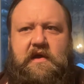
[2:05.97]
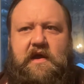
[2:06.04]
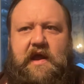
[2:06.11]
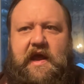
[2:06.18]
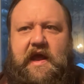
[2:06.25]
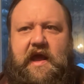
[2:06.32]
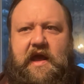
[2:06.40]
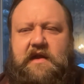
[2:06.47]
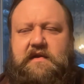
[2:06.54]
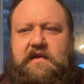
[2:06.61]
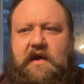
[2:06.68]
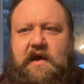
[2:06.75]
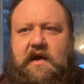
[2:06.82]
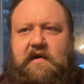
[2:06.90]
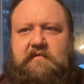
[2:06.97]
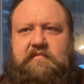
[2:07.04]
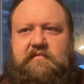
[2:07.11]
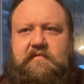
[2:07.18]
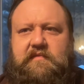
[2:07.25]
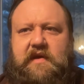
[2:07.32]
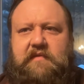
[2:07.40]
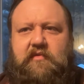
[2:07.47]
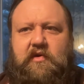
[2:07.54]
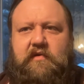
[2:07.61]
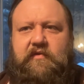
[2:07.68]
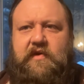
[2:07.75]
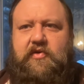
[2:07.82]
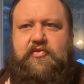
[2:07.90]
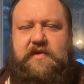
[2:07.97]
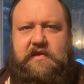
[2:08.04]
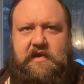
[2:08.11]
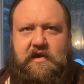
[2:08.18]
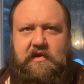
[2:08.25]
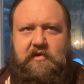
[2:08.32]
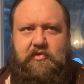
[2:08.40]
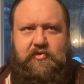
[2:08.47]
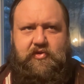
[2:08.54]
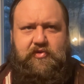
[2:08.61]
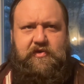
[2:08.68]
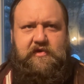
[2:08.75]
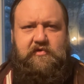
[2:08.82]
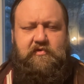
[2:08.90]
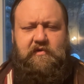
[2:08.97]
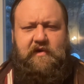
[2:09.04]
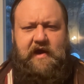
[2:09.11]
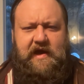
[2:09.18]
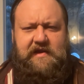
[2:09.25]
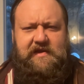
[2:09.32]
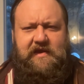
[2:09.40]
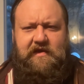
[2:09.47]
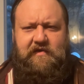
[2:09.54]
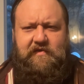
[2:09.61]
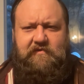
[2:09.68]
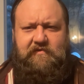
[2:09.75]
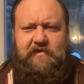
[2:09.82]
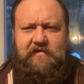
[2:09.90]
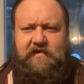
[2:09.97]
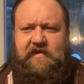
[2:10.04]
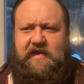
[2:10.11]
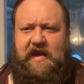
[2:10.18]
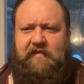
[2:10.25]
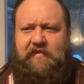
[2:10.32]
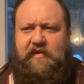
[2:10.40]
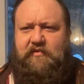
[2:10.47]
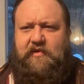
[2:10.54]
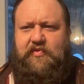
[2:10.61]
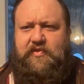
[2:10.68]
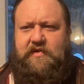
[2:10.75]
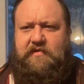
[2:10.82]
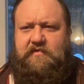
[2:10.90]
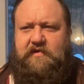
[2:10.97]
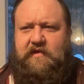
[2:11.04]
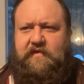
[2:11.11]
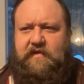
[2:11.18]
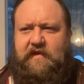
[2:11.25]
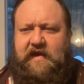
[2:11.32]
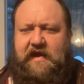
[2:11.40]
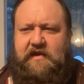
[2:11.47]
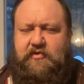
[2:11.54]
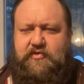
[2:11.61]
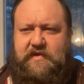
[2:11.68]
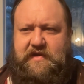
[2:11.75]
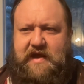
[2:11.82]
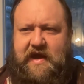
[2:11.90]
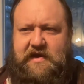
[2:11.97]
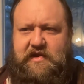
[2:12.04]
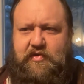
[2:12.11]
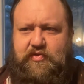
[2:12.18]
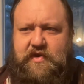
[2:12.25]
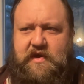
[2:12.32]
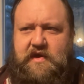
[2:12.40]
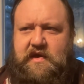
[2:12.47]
And in more recent years, this is a newer idea that really came into its own in the 80s and 90s,